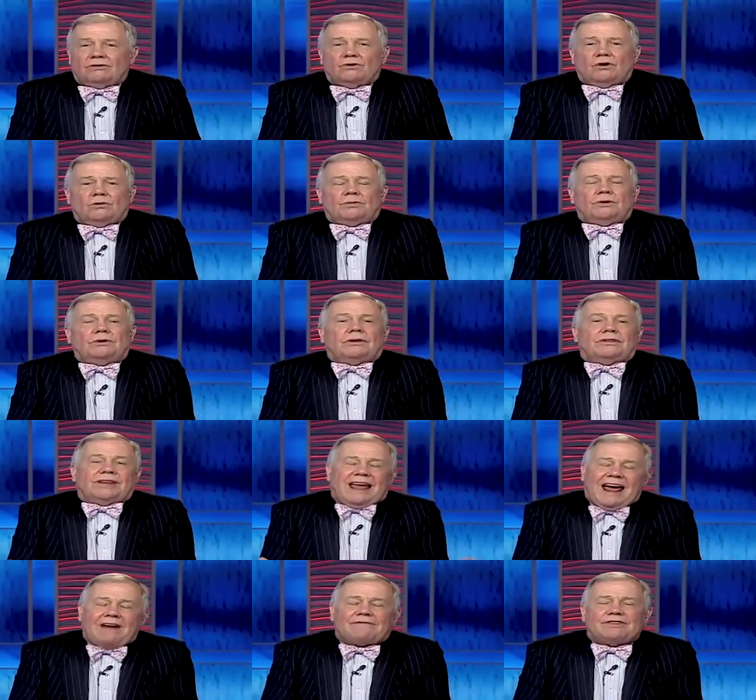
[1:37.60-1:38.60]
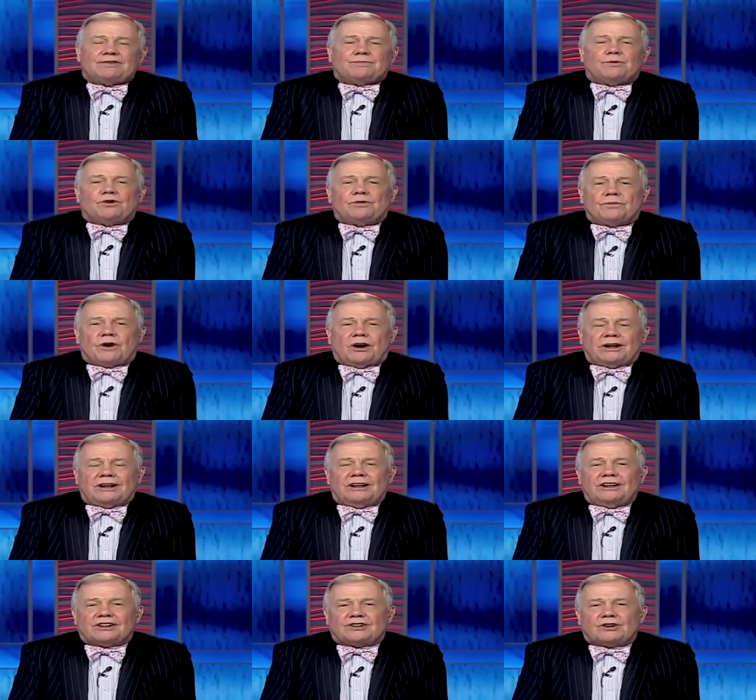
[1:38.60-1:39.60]
The average bull
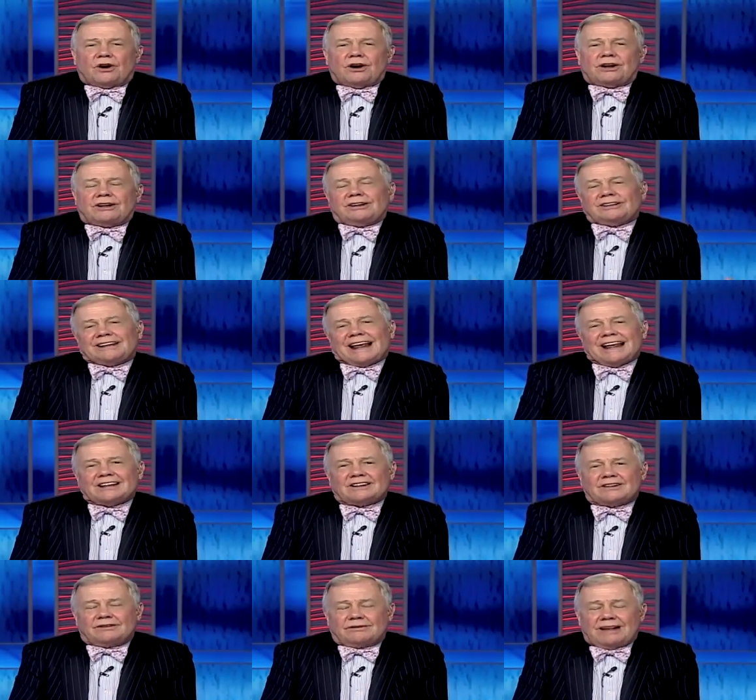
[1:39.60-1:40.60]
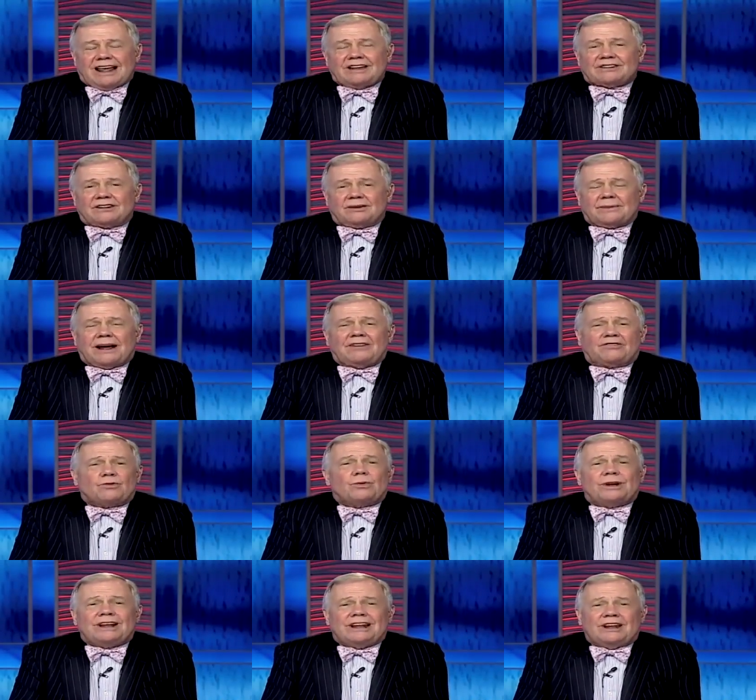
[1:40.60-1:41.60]
market historically has lasted about
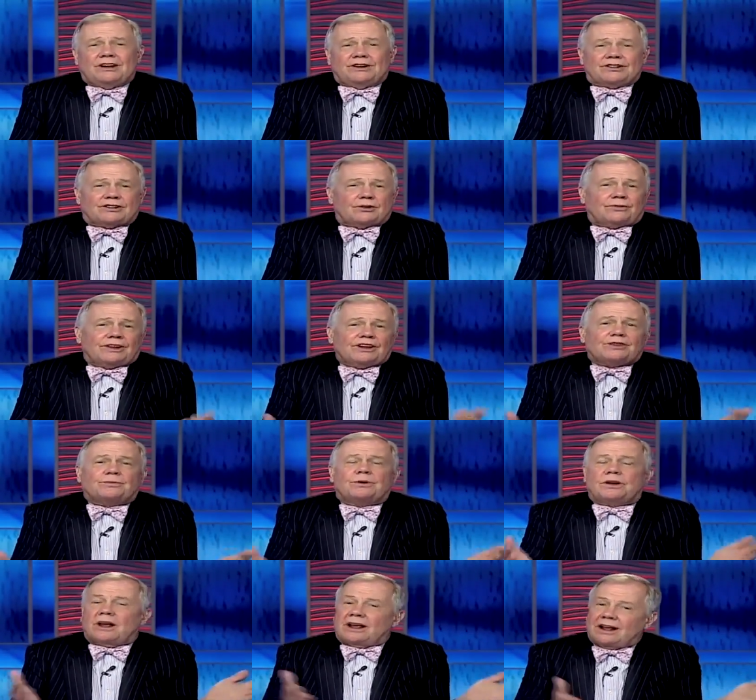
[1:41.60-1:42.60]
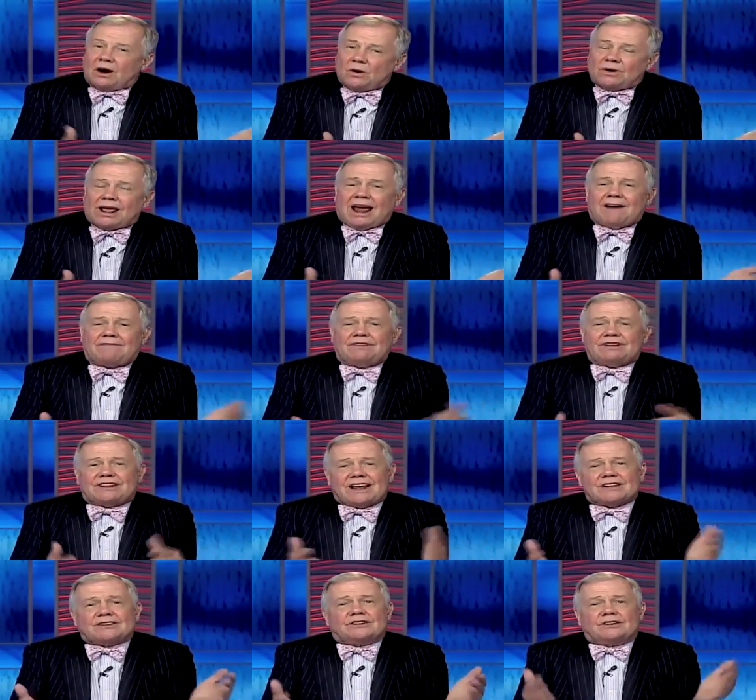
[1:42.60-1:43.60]
20 years. So this one, on
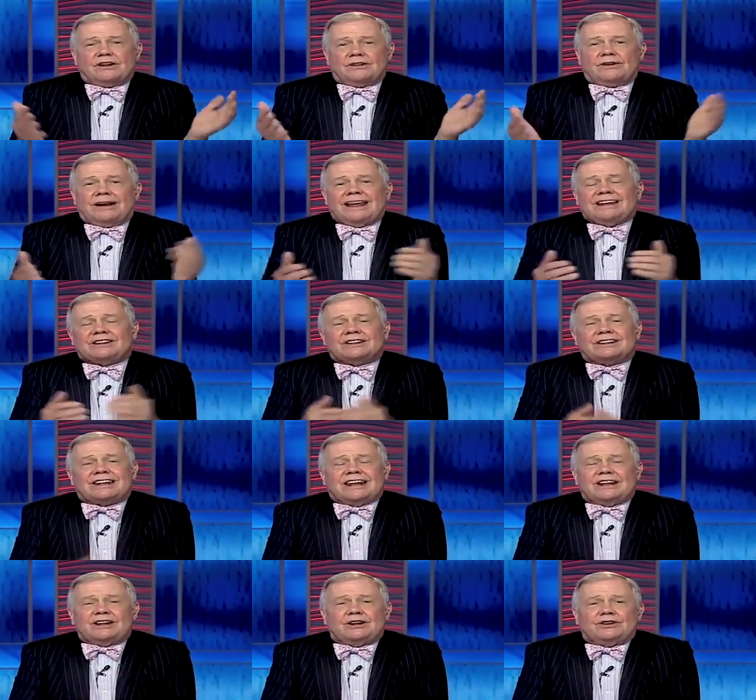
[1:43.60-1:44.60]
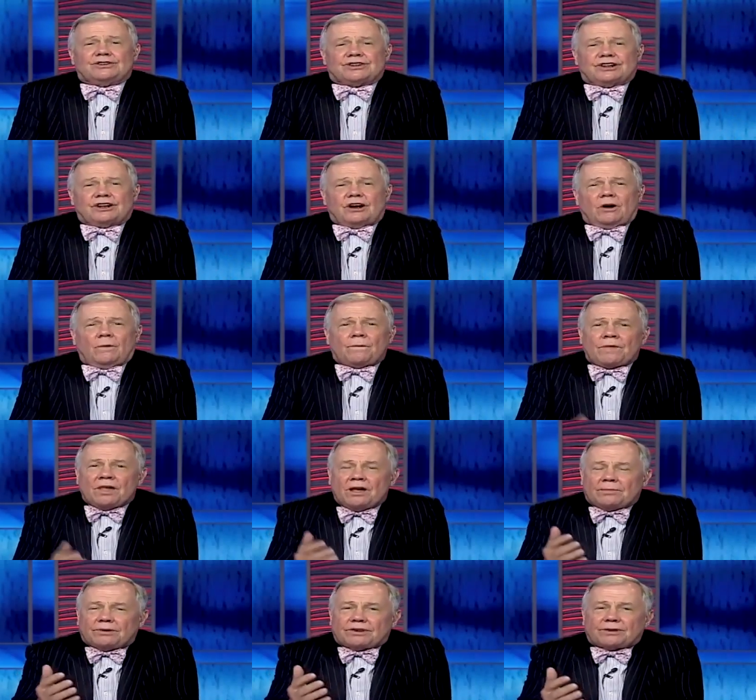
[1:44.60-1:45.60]
average, has another 8 to 10 years to go.
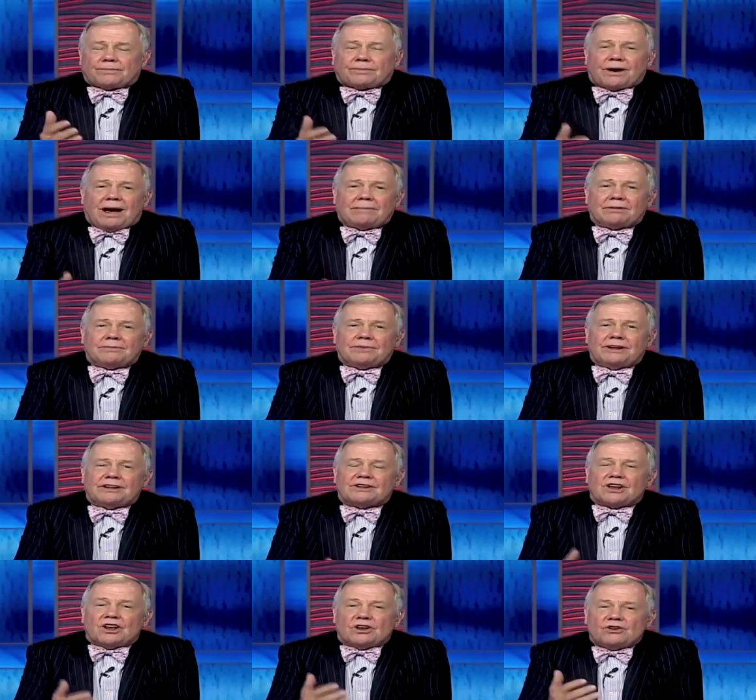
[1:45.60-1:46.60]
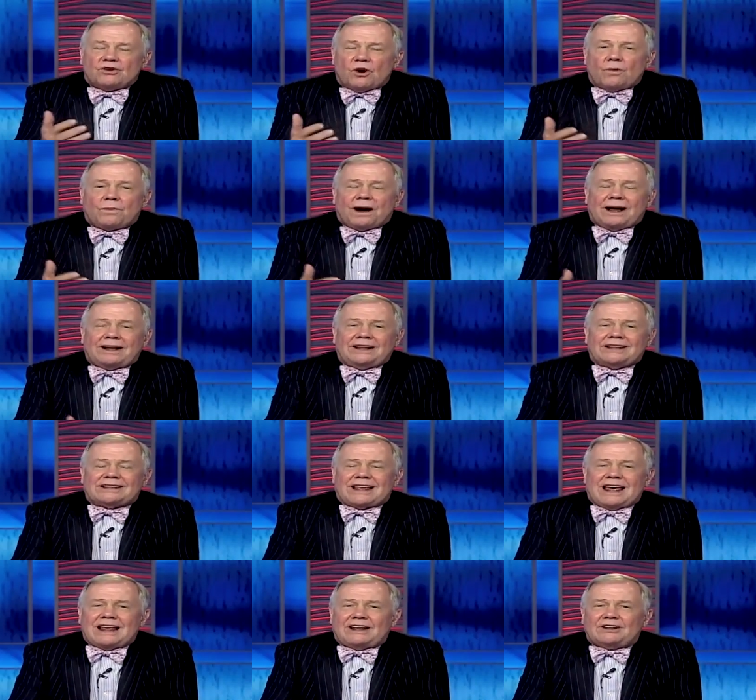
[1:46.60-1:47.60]
But the problem is nobody
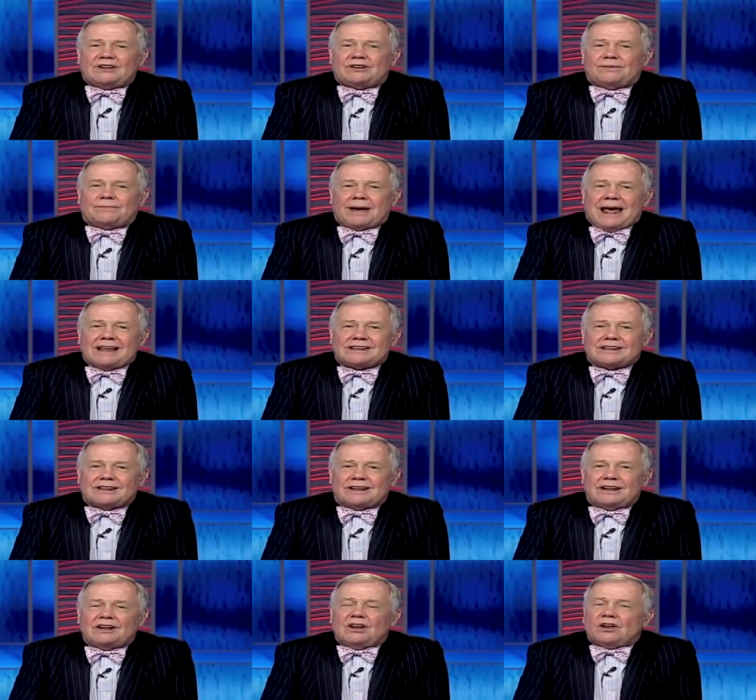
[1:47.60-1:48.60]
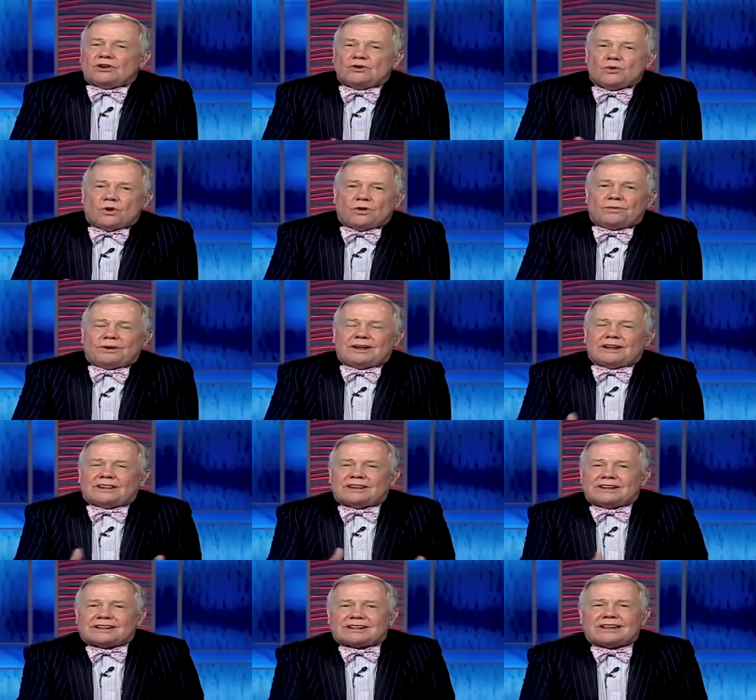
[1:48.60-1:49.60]
is adding capacity. Normally
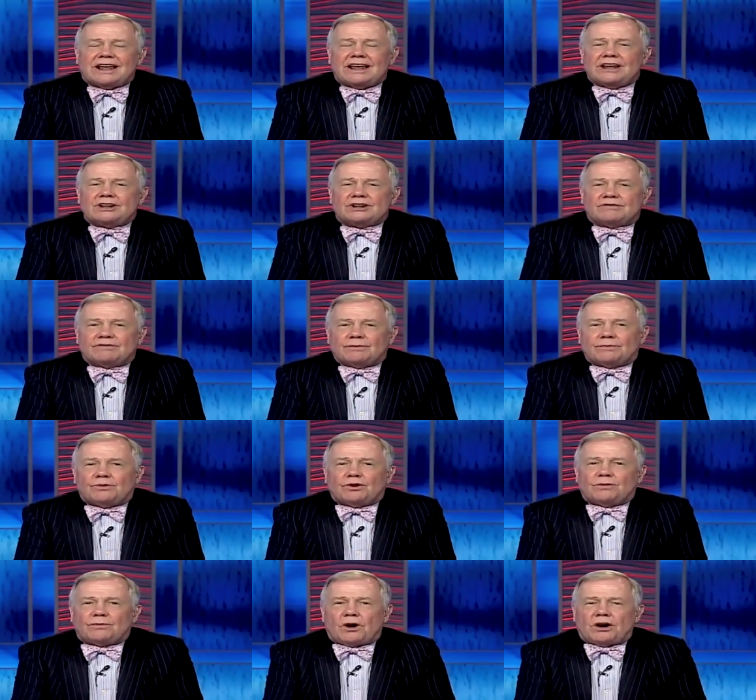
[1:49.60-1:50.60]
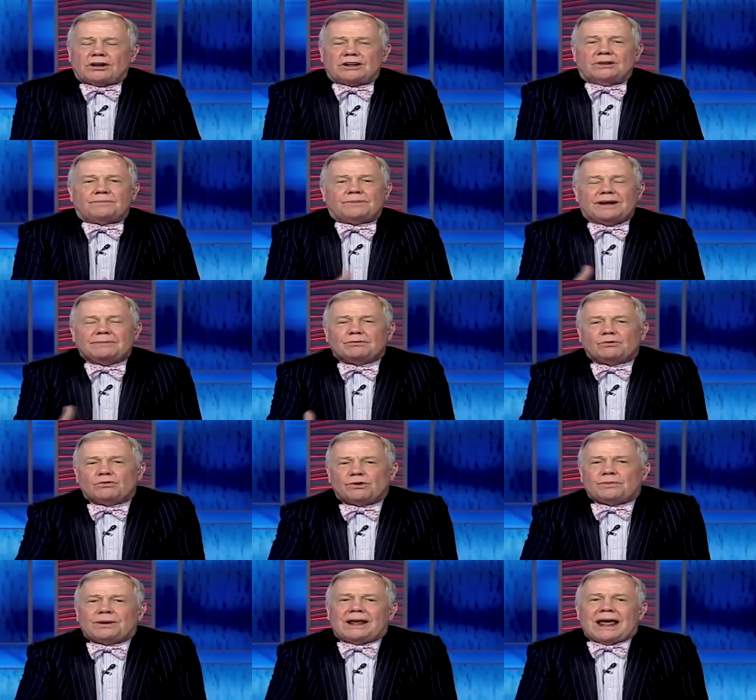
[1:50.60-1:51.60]
at this stage of a bull market, people
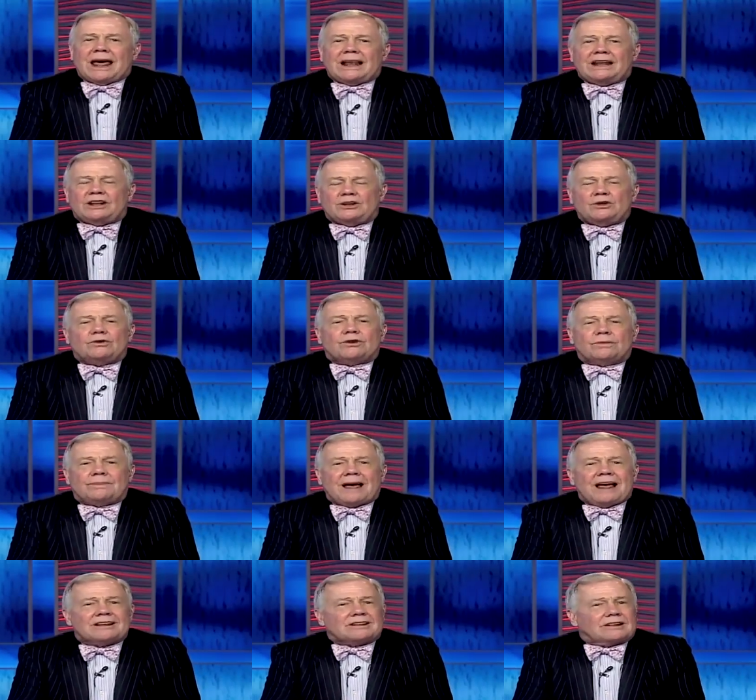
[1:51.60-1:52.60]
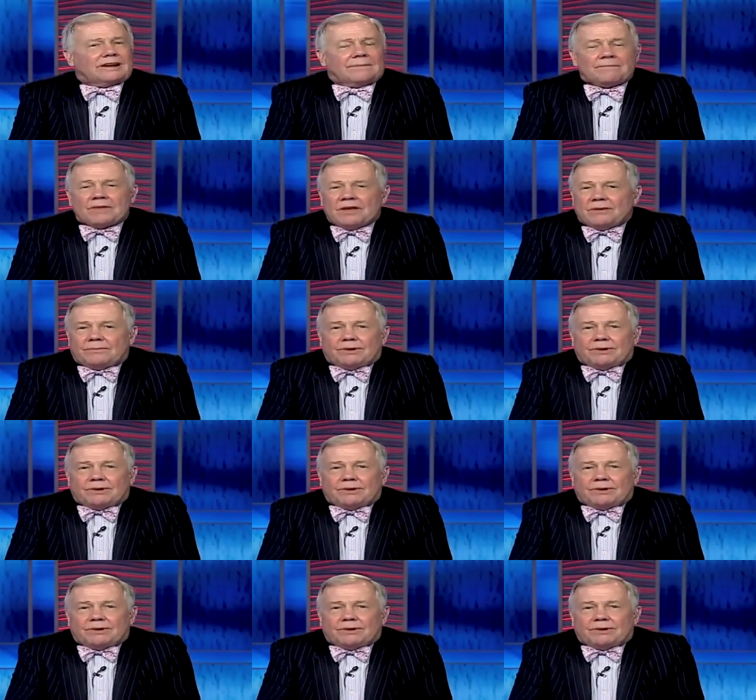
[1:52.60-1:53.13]
would be adding new capacity,